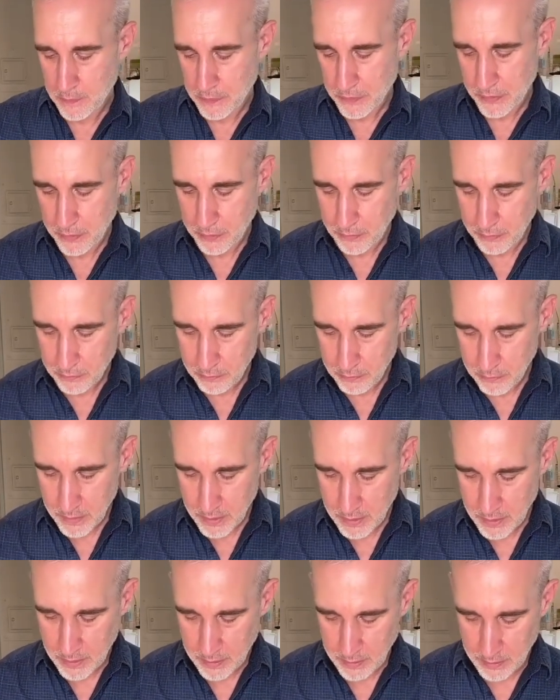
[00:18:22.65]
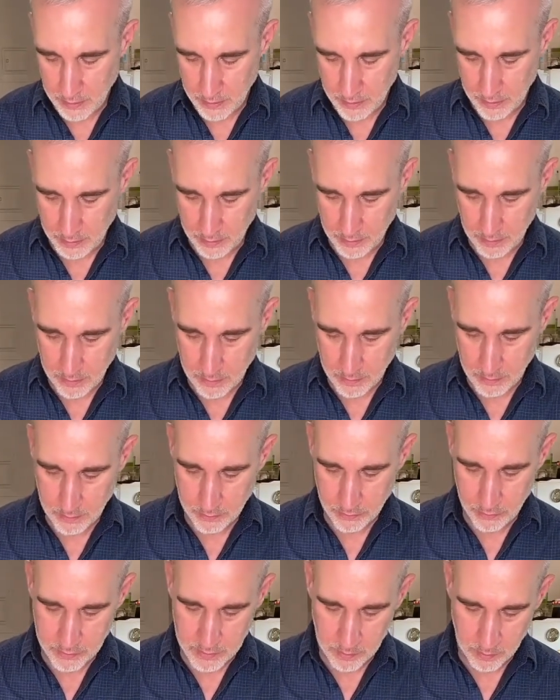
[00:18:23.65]
3.
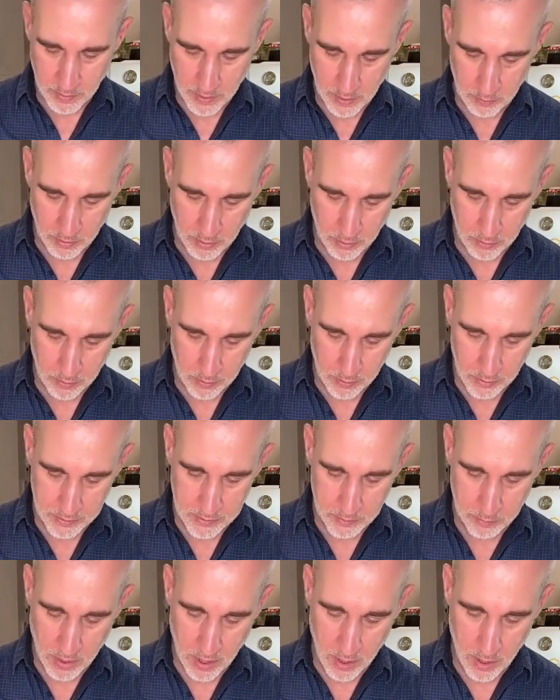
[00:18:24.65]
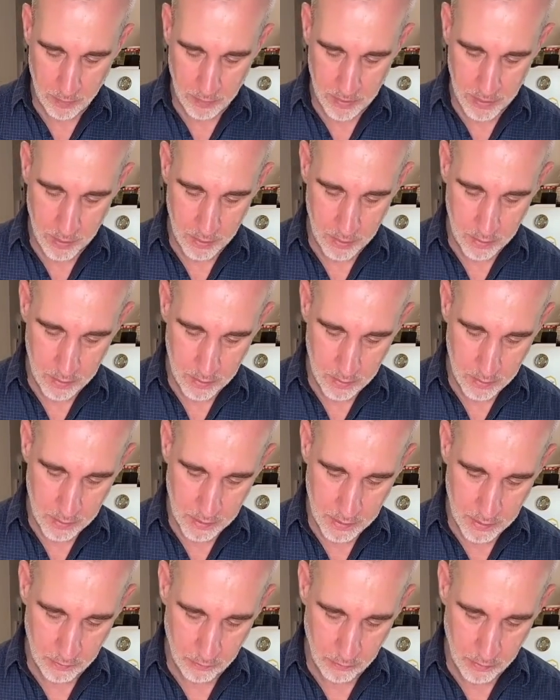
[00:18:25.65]
There's a bubble. Let's pop it.
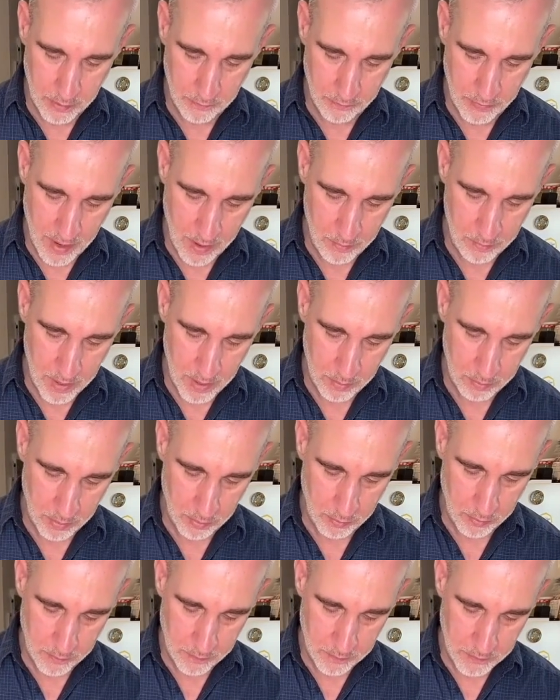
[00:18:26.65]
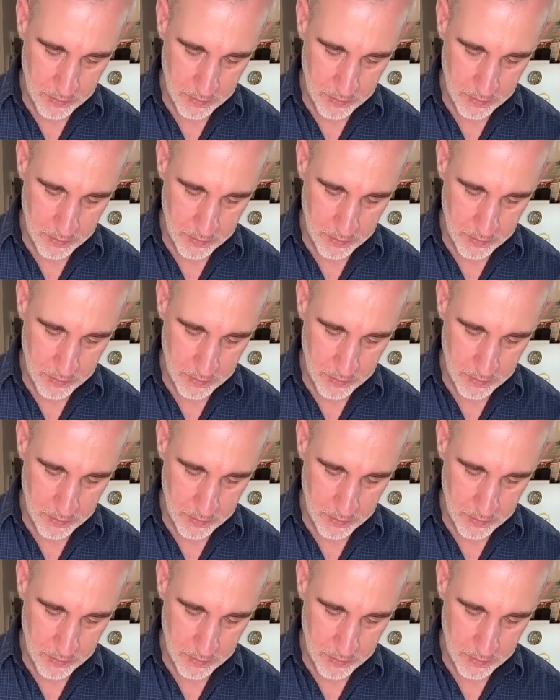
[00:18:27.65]
Get rid of that bubble.